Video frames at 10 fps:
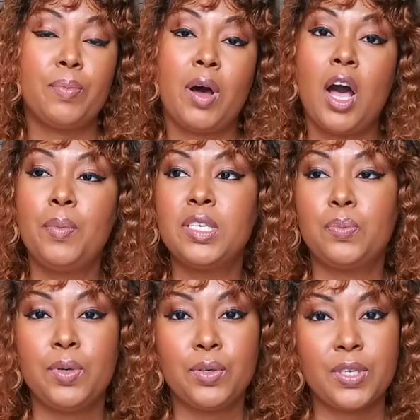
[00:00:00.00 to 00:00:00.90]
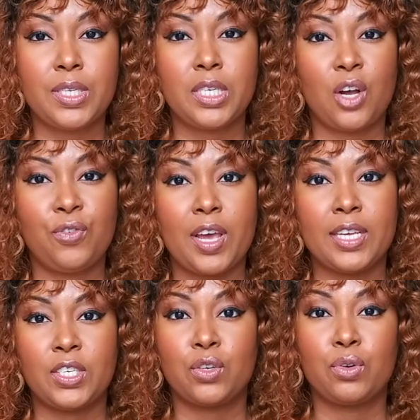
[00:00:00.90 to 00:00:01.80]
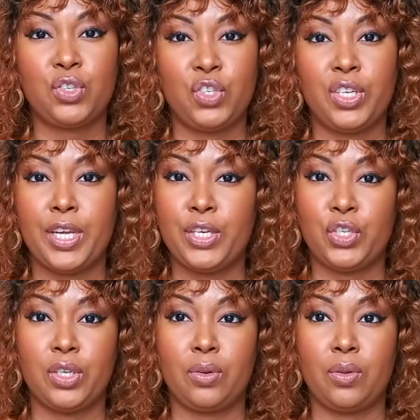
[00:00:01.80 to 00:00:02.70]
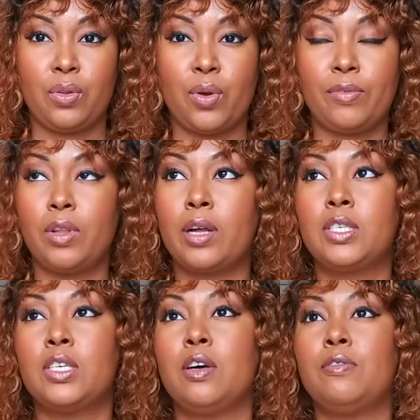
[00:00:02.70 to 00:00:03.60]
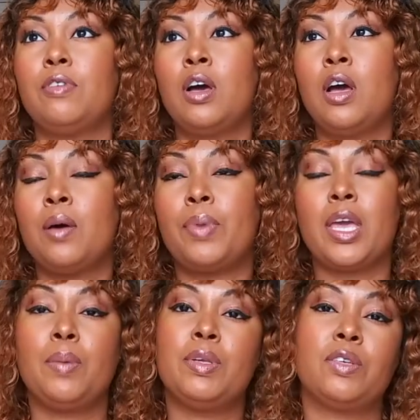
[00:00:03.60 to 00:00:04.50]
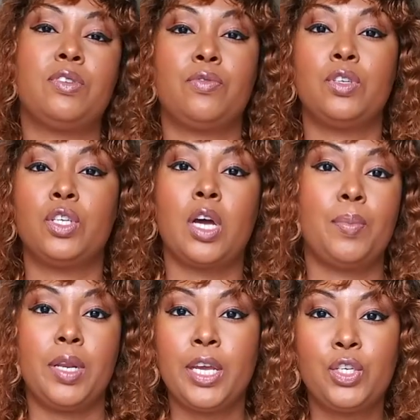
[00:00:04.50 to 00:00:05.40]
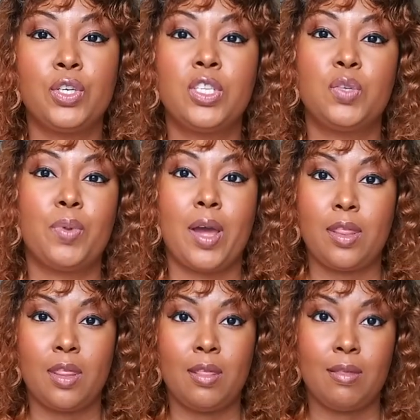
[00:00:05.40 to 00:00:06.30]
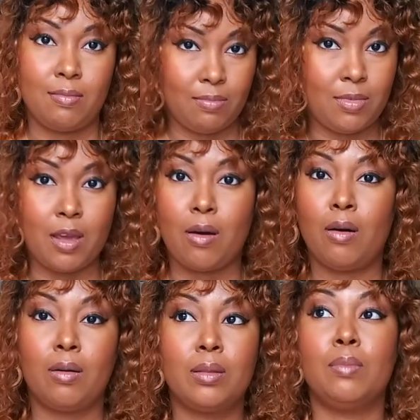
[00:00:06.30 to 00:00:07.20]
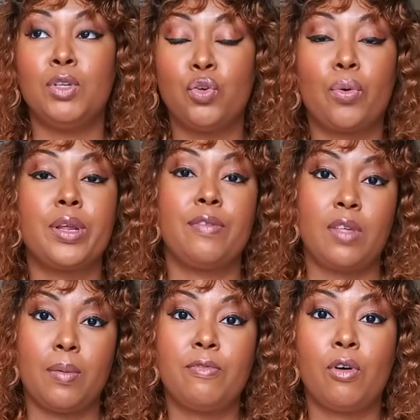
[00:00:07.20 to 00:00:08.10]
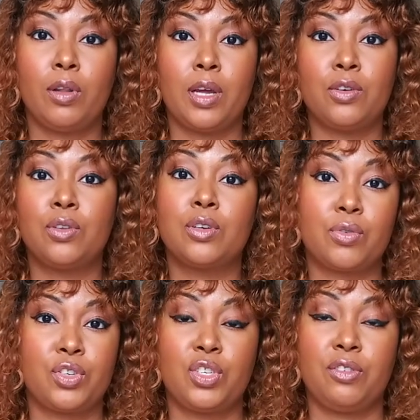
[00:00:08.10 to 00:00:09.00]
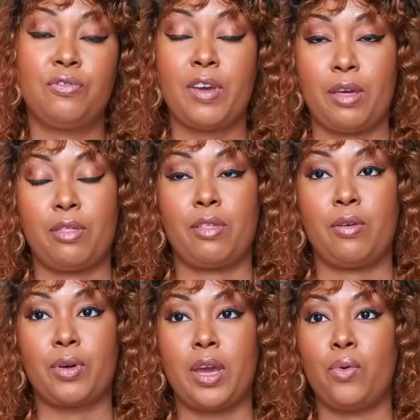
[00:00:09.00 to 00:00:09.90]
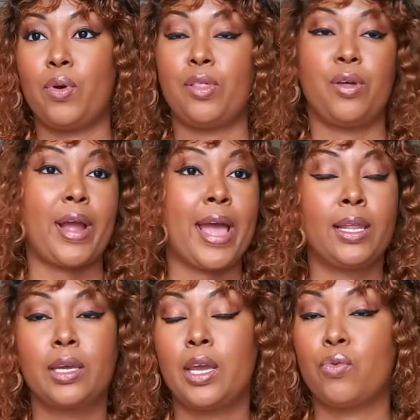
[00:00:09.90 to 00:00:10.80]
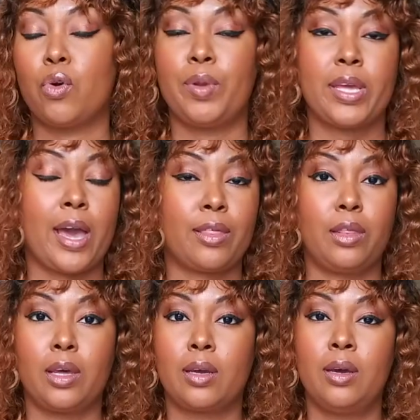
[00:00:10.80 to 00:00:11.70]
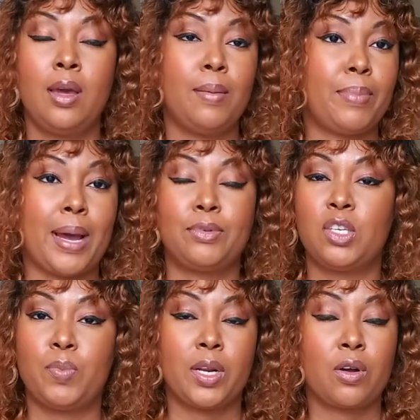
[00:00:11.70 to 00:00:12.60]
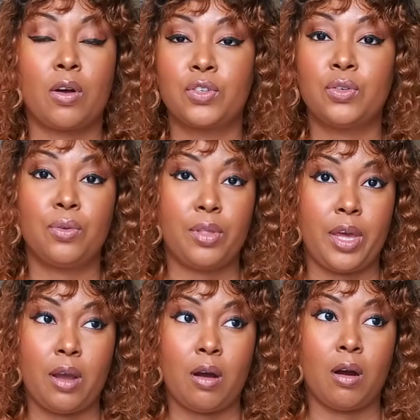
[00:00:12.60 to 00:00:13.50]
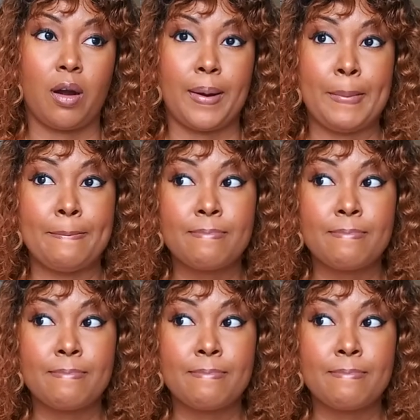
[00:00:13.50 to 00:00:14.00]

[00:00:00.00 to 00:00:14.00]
the Bahamas builds itself as a Christian nation. You have lots of Bahamians of different denominations, but the majority of them fall under the Christian faith, okay? Whether they're Anglican, Roman Catholic, Baptist, Pentecostal, they are